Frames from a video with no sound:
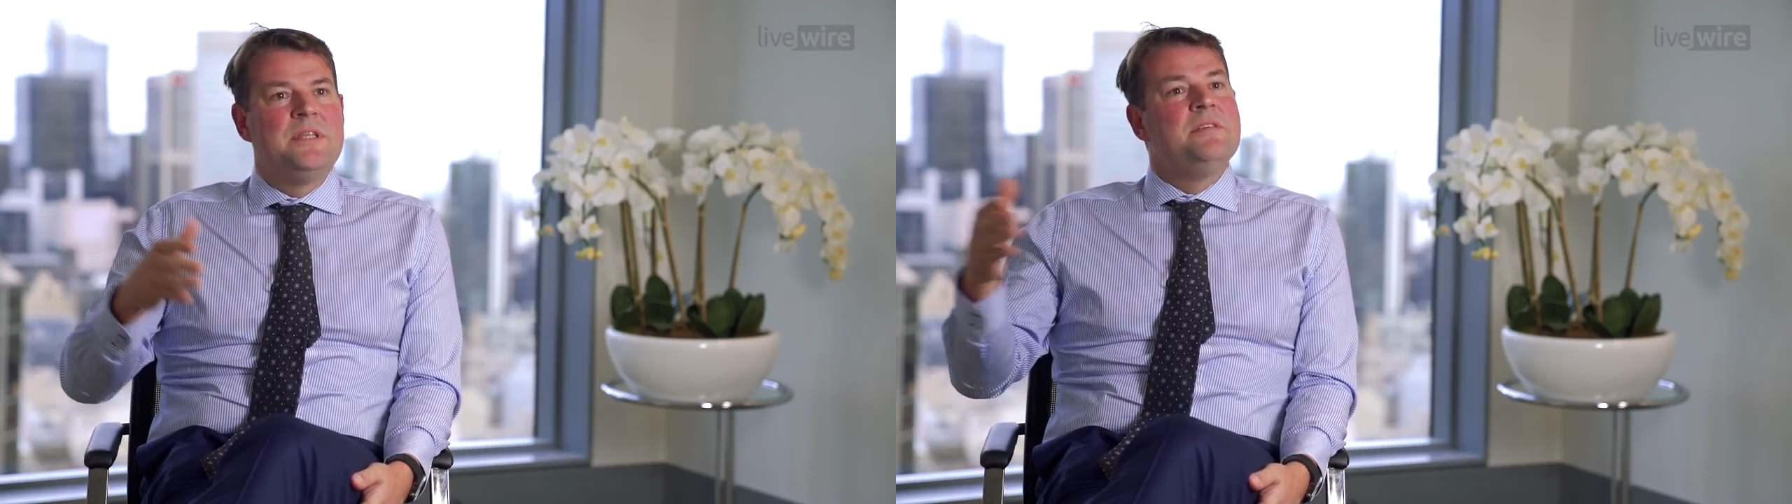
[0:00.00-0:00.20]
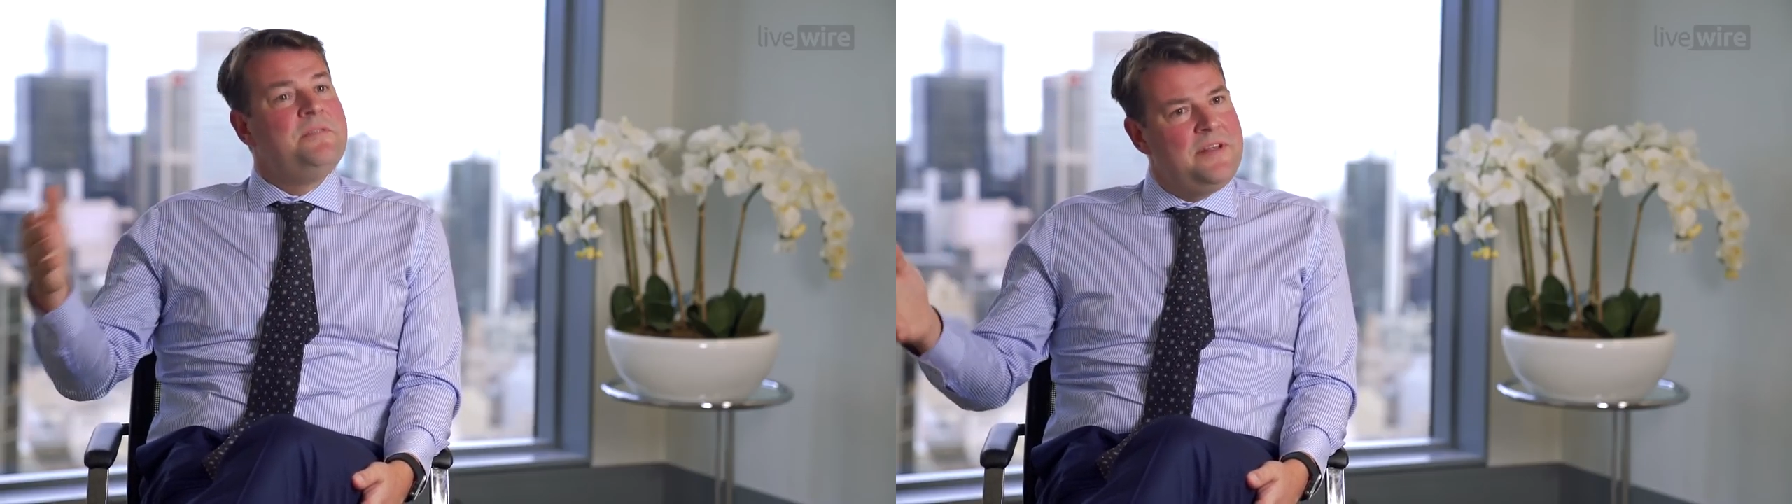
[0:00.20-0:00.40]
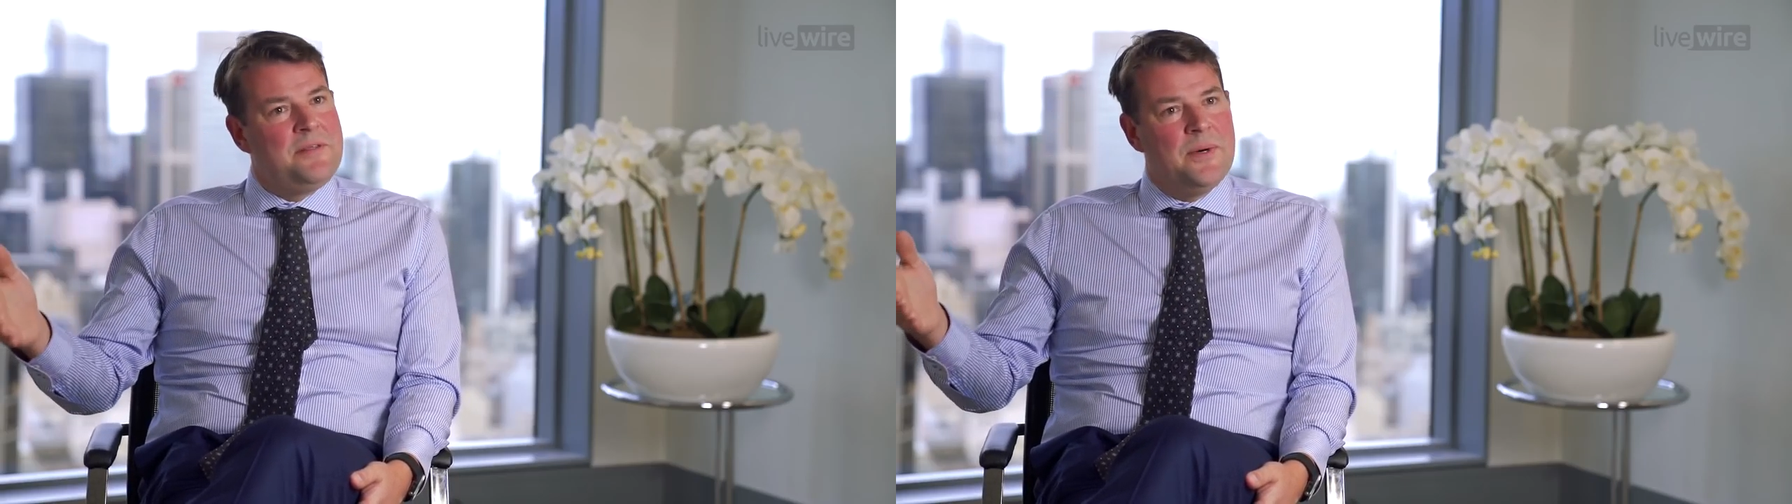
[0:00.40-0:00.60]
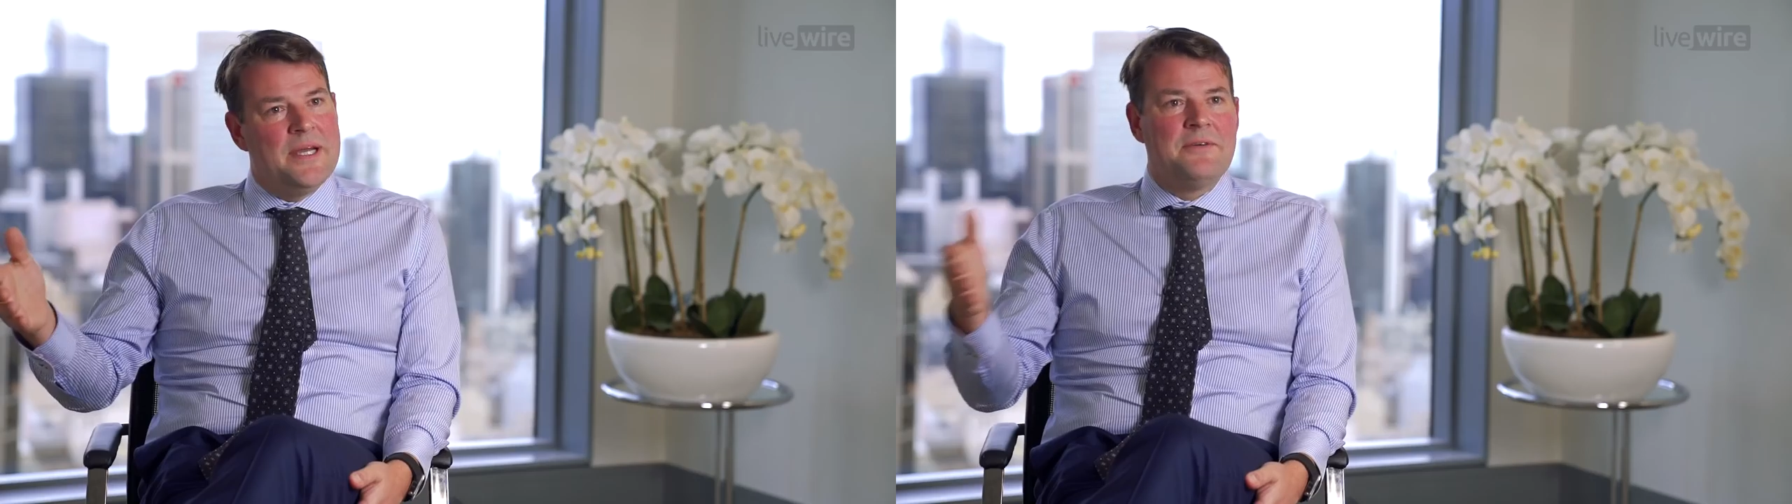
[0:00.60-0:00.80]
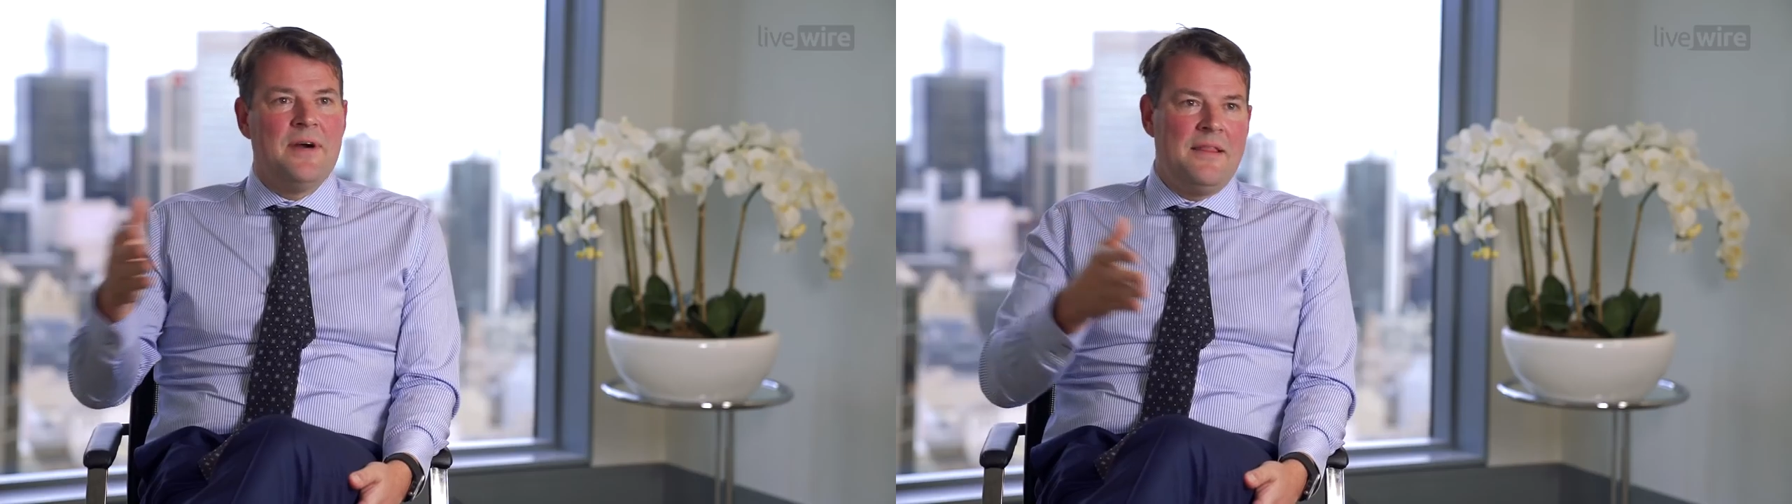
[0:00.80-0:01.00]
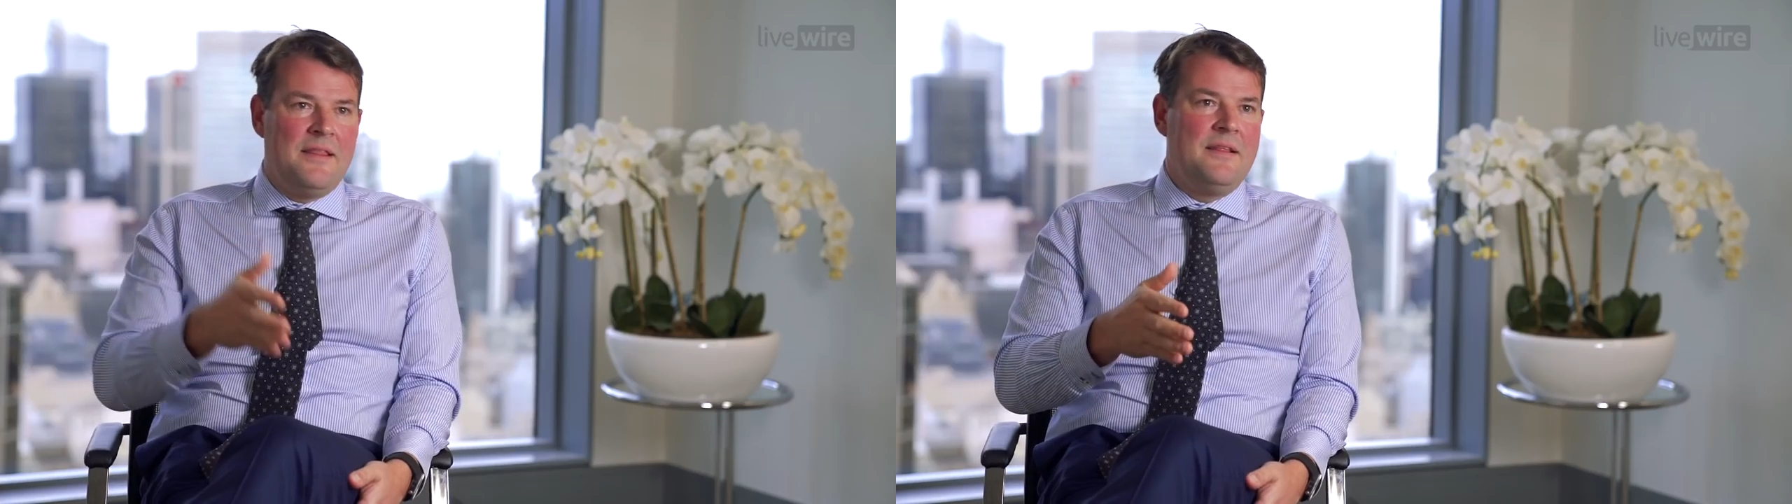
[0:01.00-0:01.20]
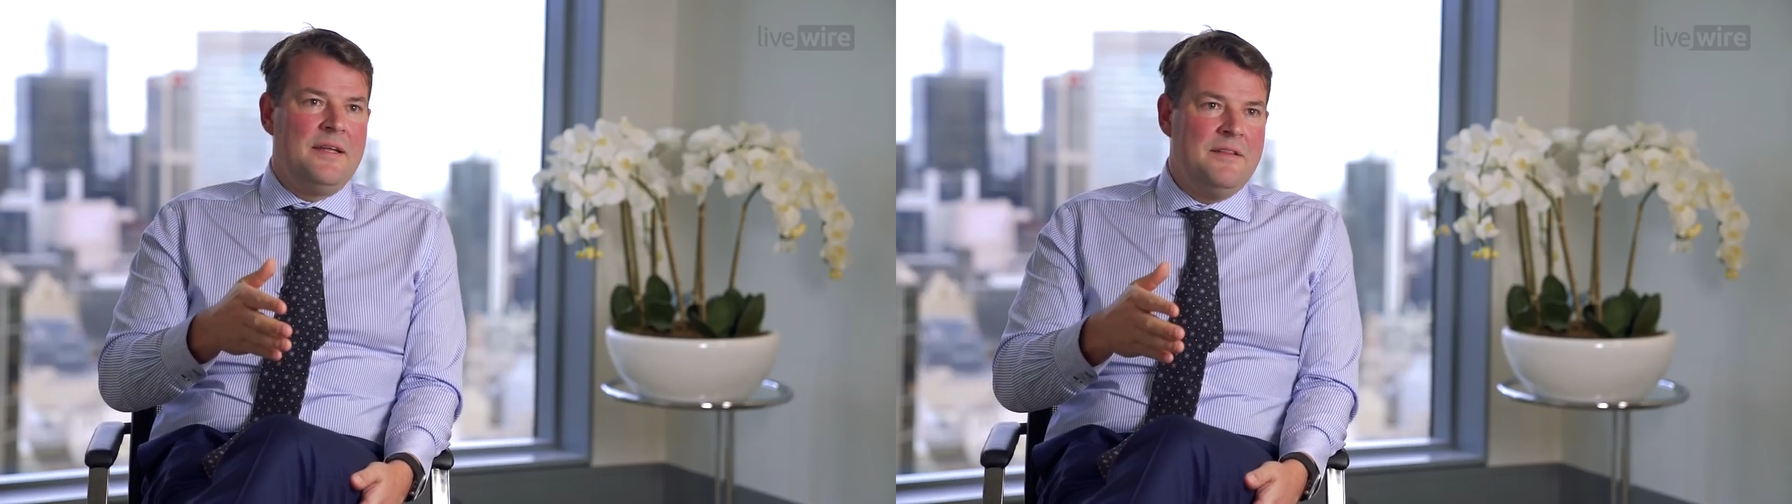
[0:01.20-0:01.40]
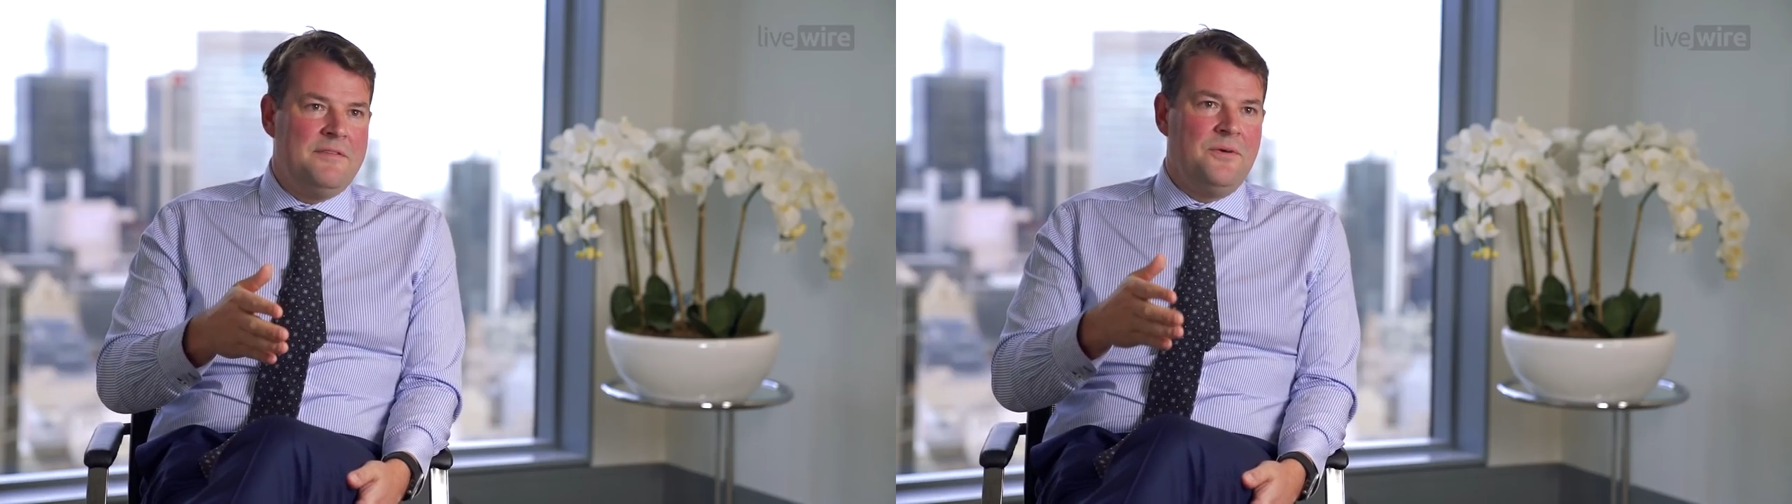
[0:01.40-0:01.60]
in the fifth week rather
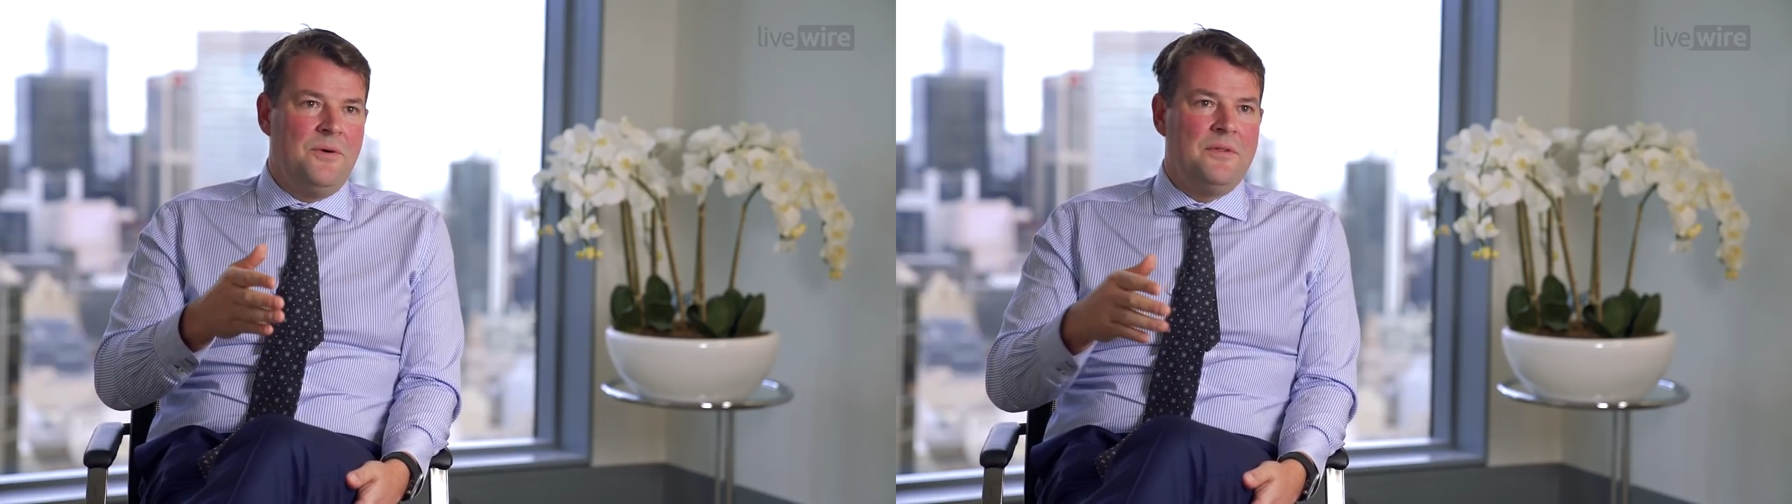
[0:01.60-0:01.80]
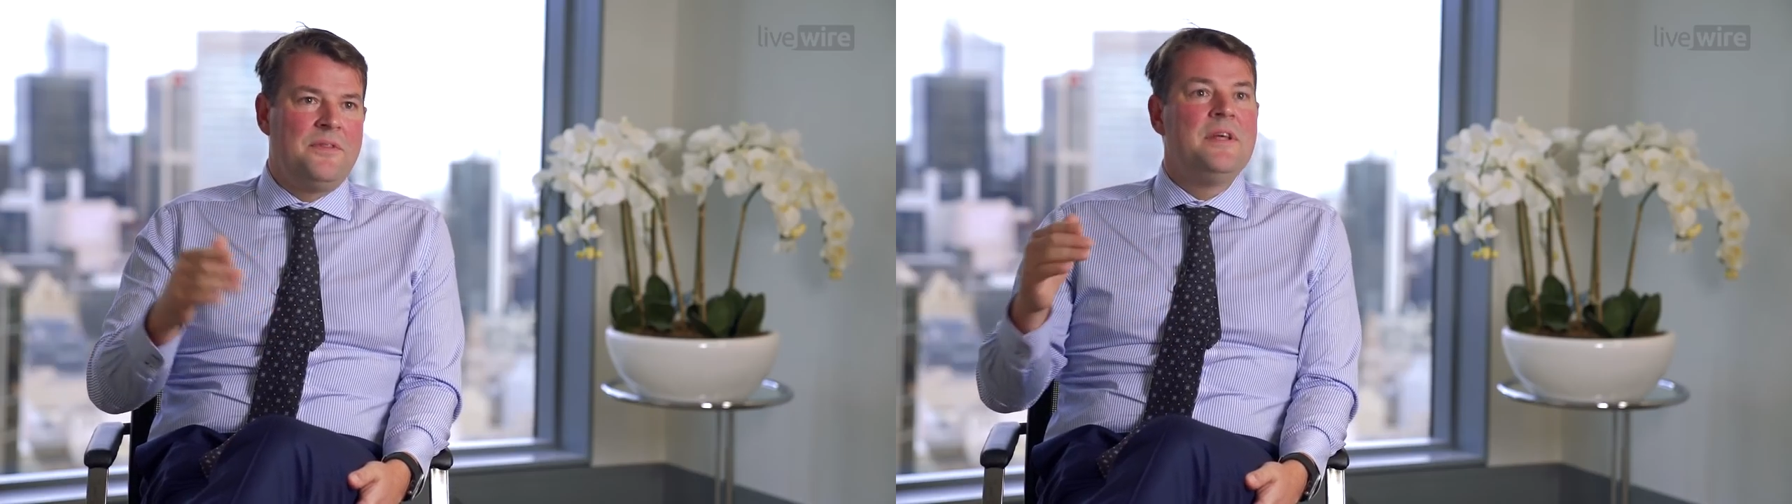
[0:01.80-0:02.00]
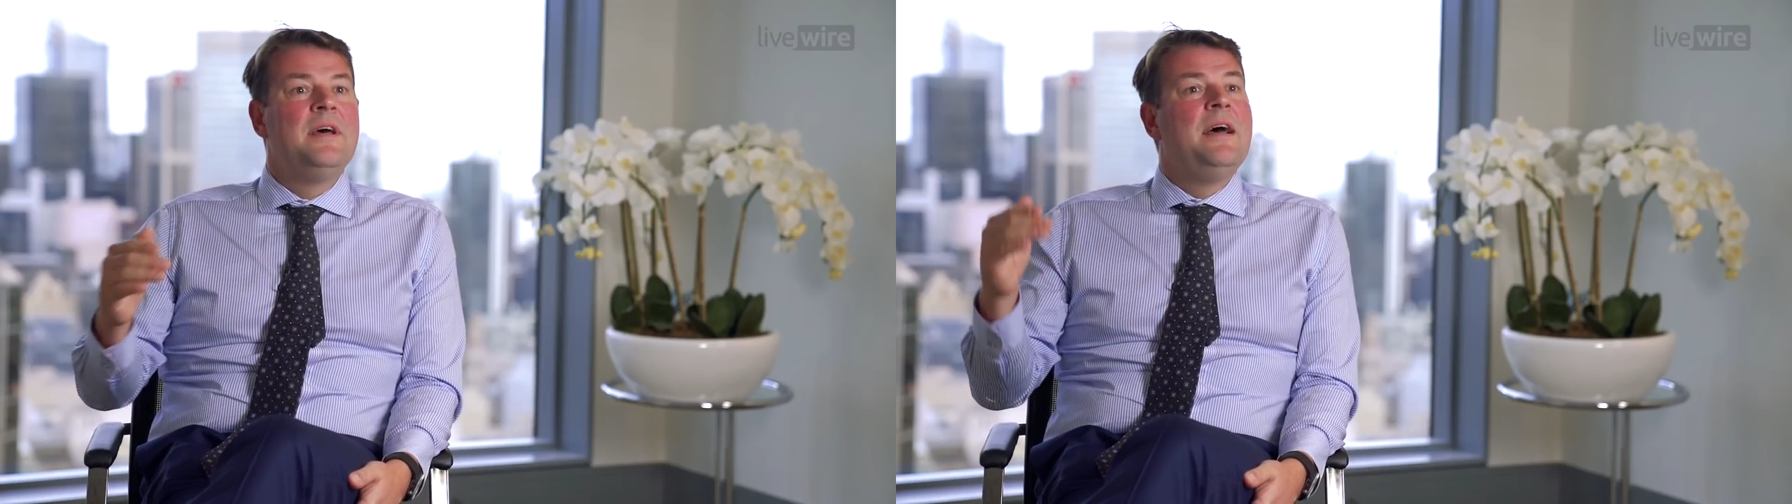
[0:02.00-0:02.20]
than in the fourth.